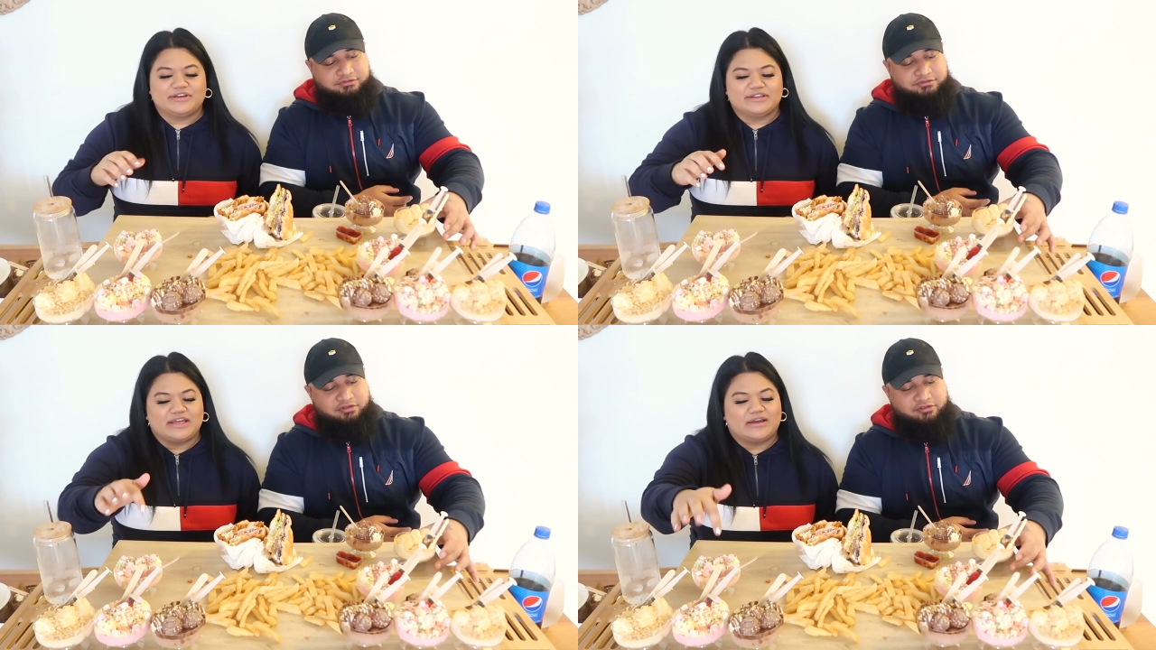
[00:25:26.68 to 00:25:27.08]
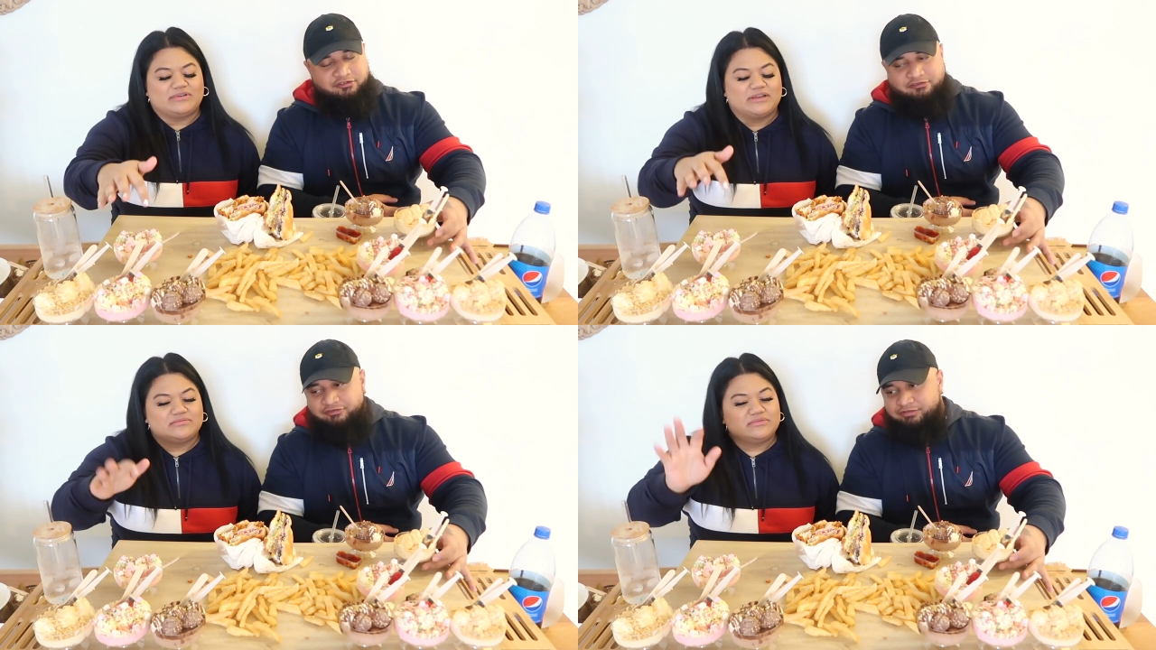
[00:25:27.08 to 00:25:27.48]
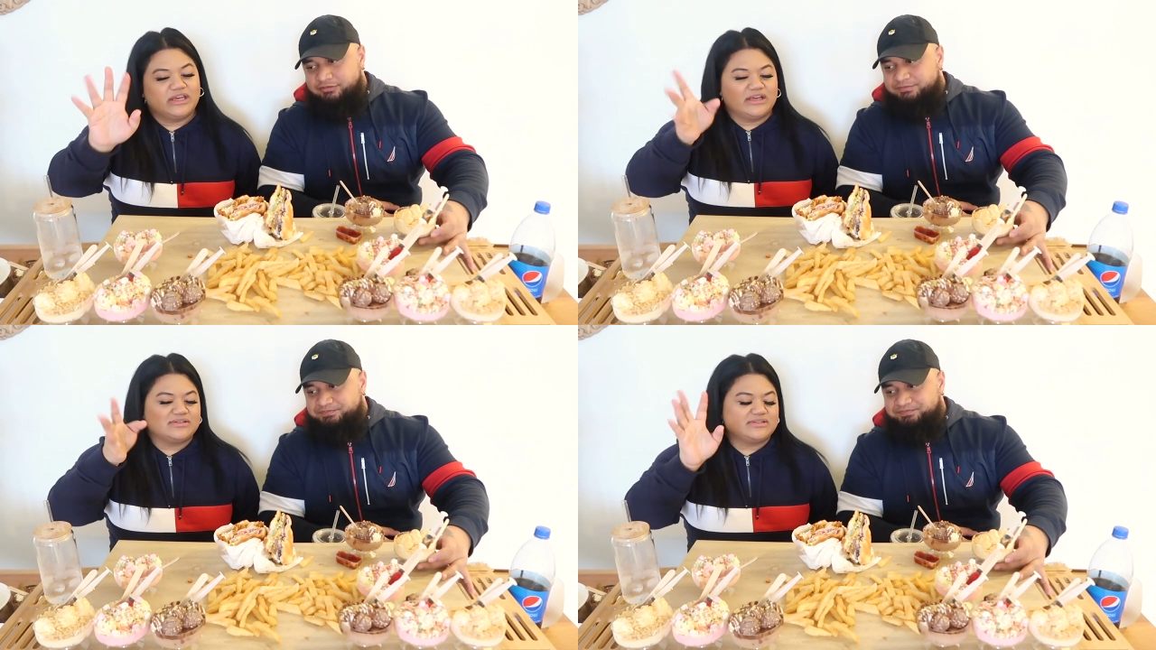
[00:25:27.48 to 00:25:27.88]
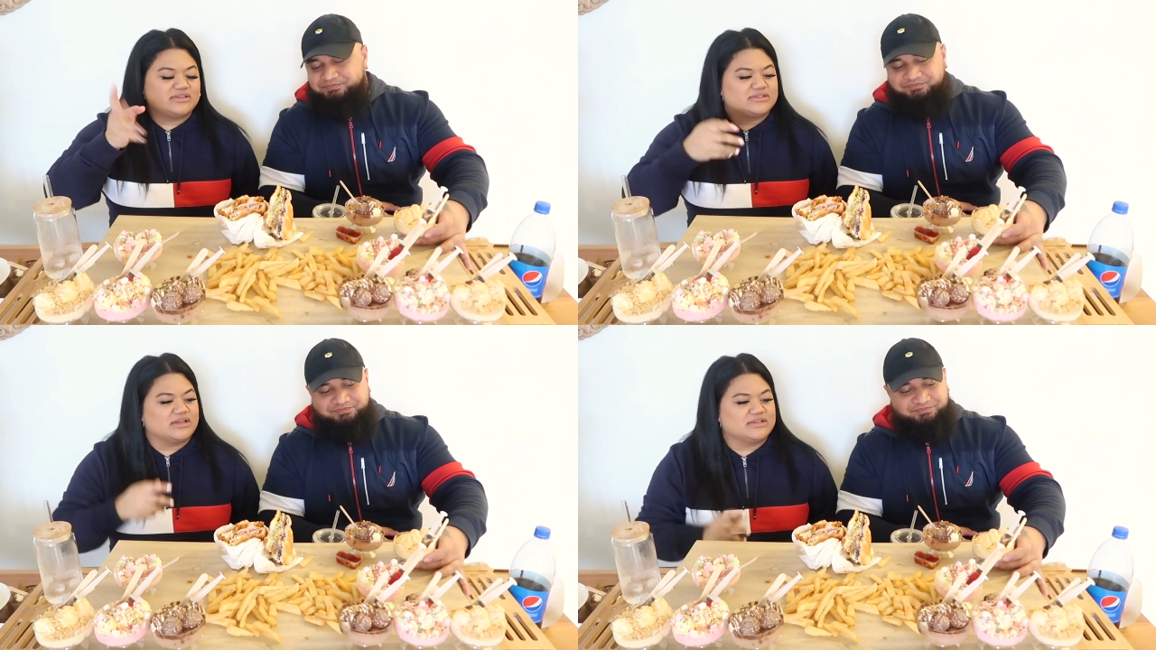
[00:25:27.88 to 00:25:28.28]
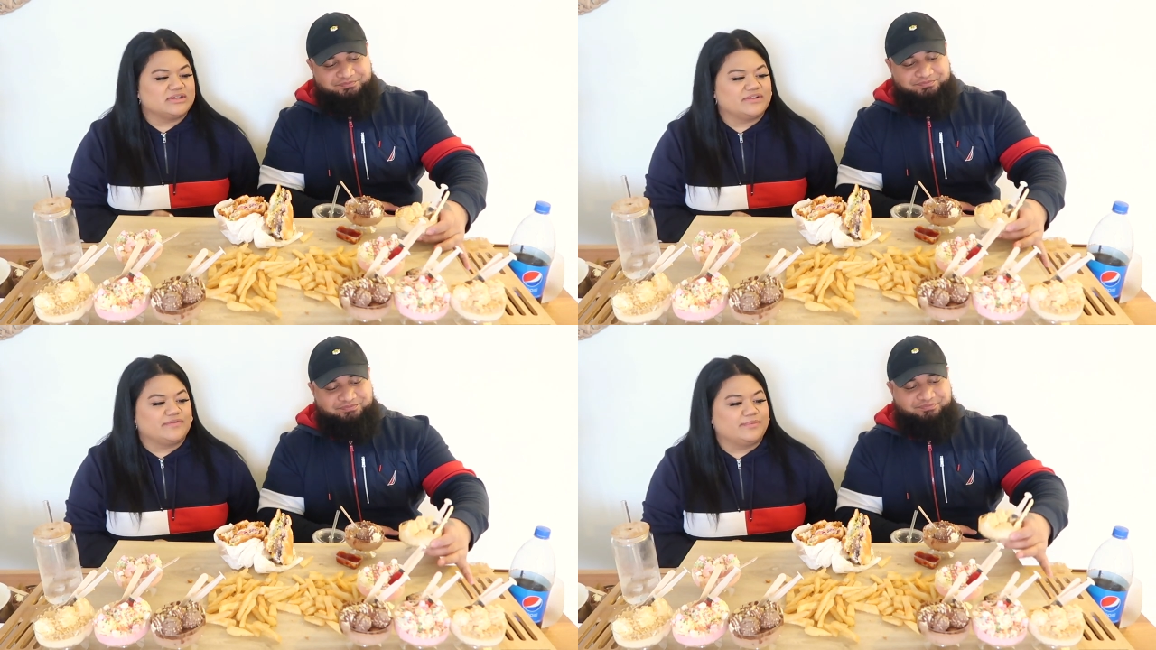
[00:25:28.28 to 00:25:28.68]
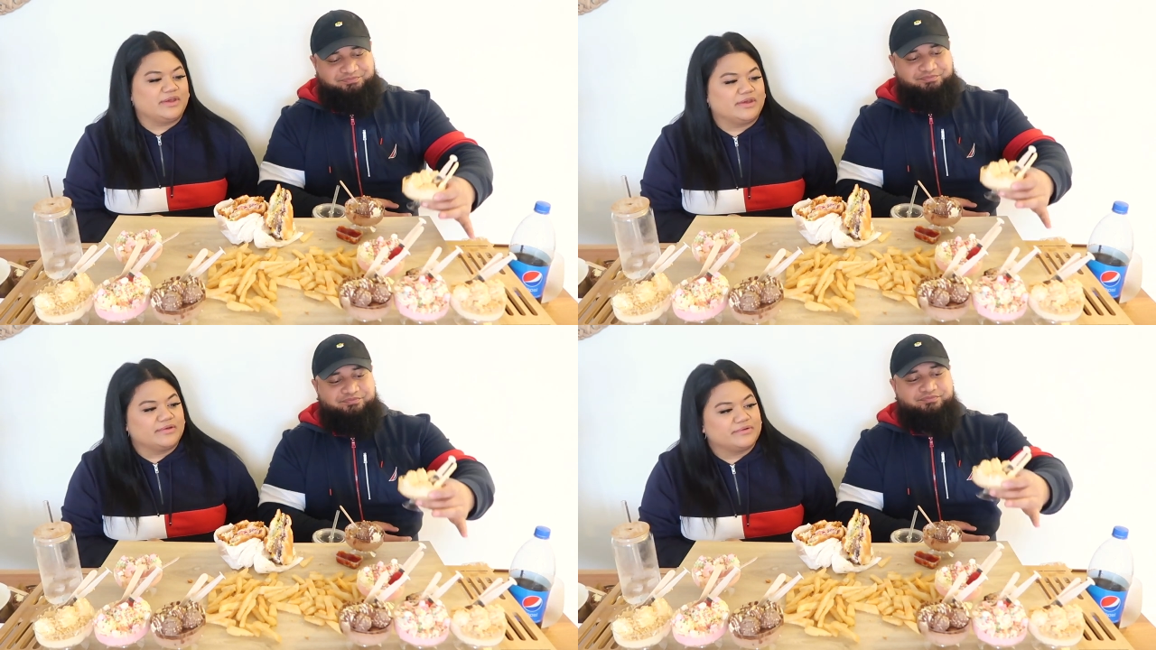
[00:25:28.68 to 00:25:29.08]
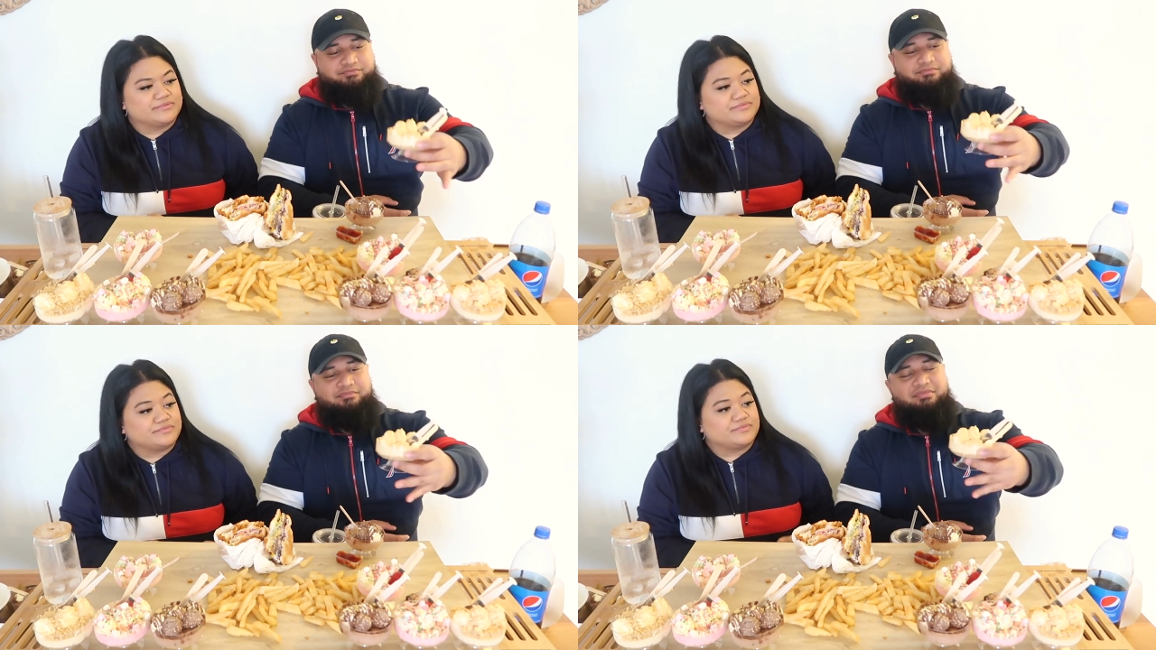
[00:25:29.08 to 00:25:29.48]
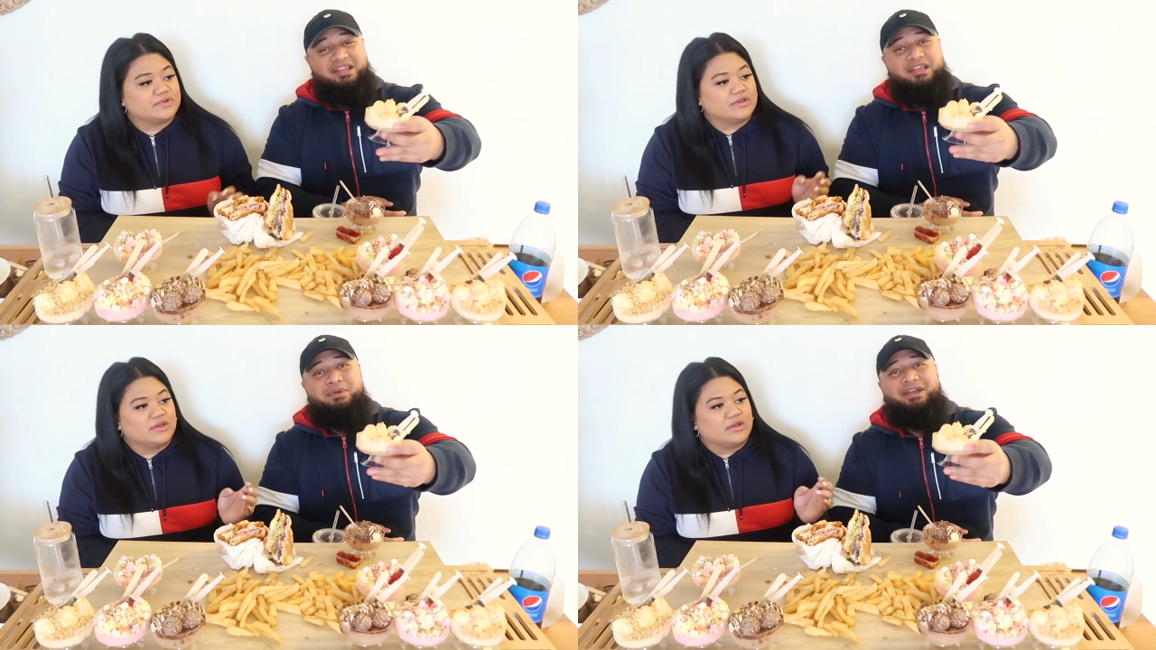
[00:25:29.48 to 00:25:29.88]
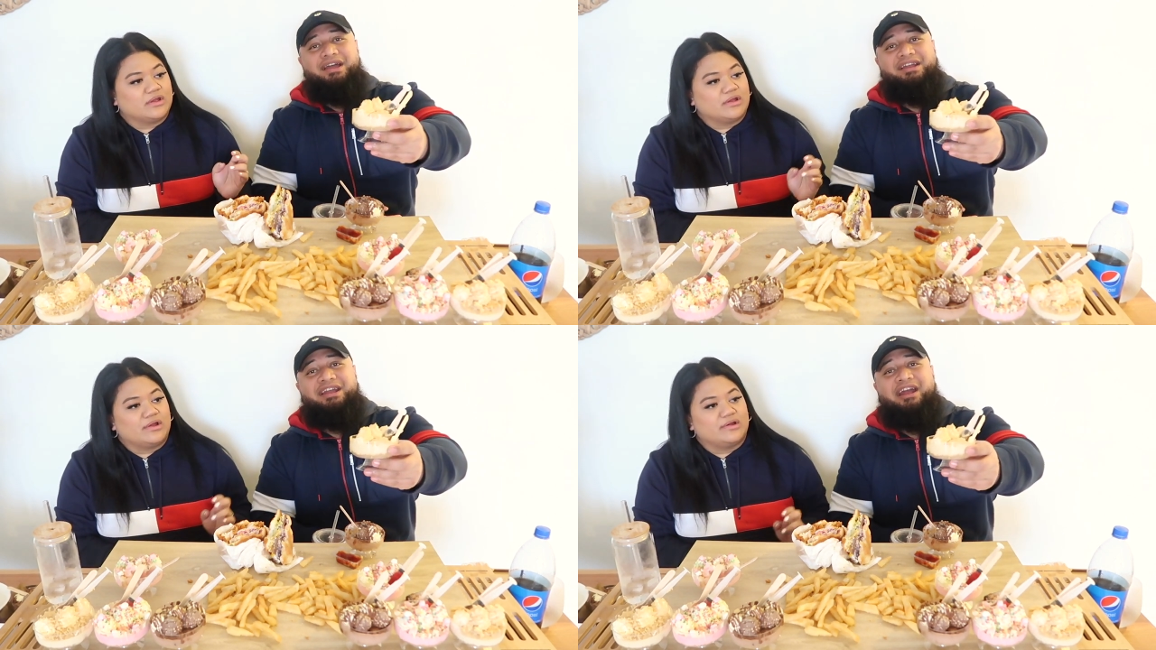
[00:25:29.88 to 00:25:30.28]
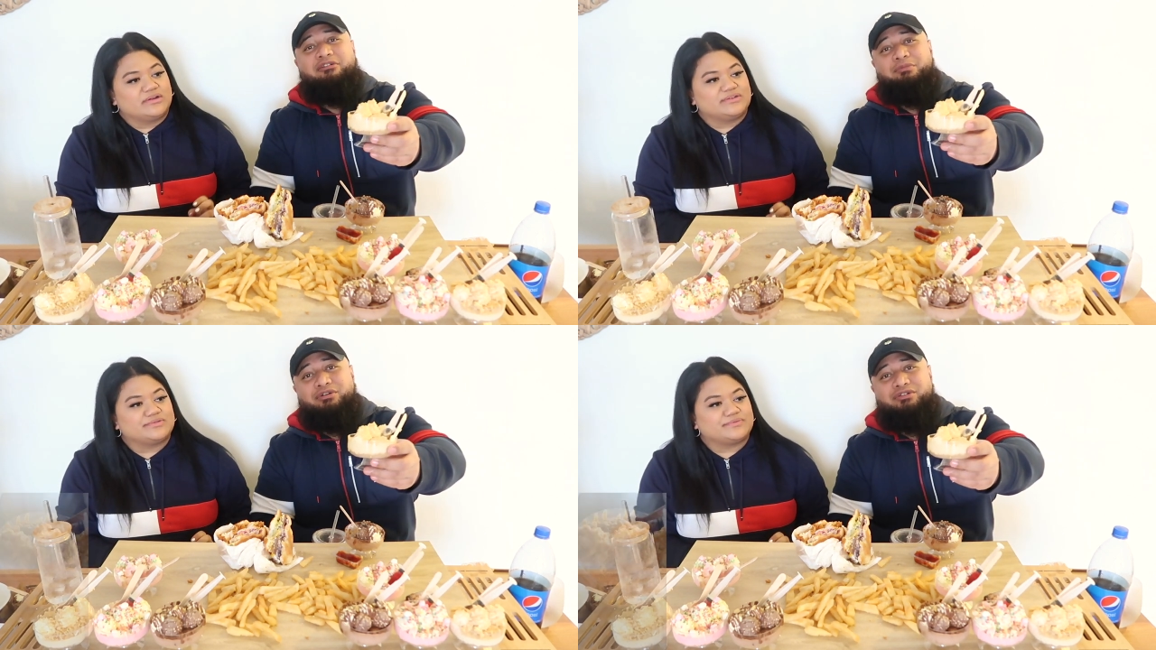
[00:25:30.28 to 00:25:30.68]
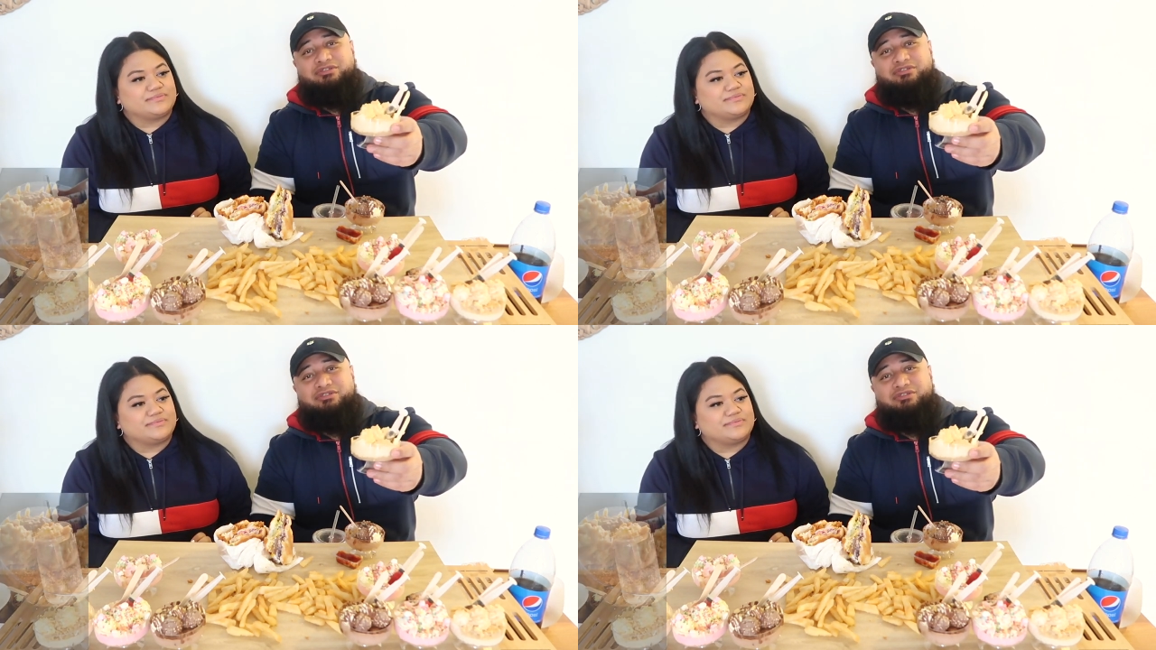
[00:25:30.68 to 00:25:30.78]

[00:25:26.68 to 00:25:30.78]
Speaker 1: But that one, yeah, 6 out of 10 for me. Here we go, caramel.